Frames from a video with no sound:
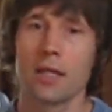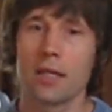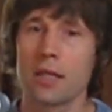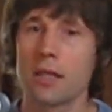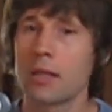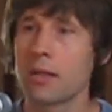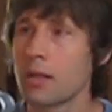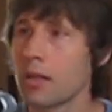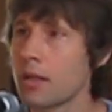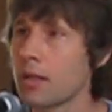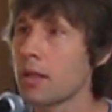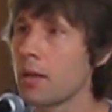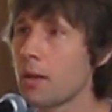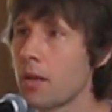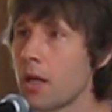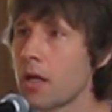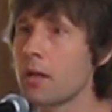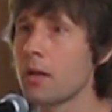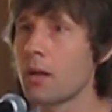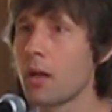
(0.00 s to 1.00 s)
you know,
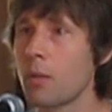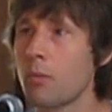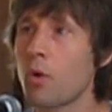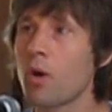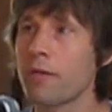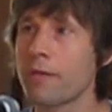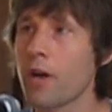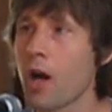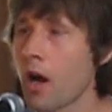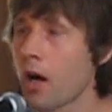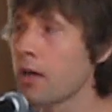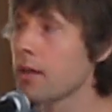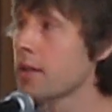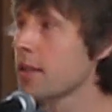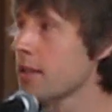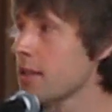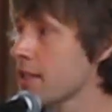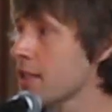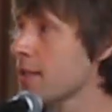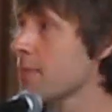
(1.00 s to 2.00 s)
more of an art
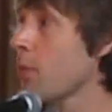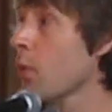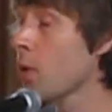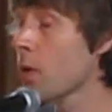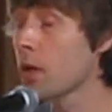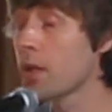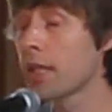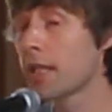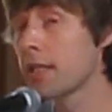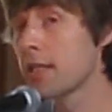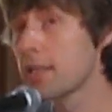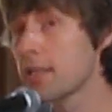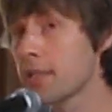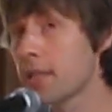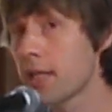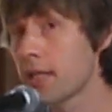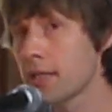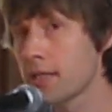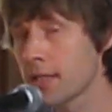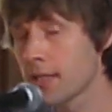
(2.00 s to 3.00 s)
than a sport in this
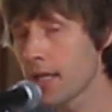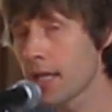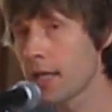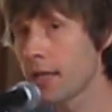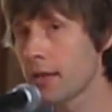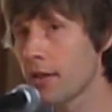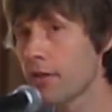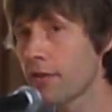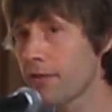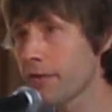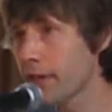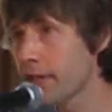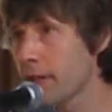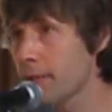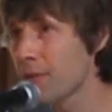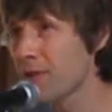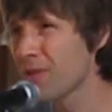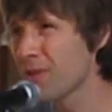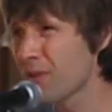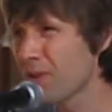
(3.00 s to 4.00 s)
sense, and the
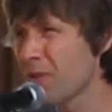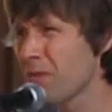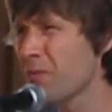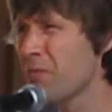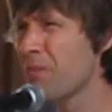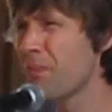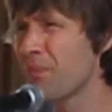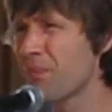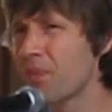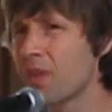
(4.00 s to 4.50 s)
freedom to sort of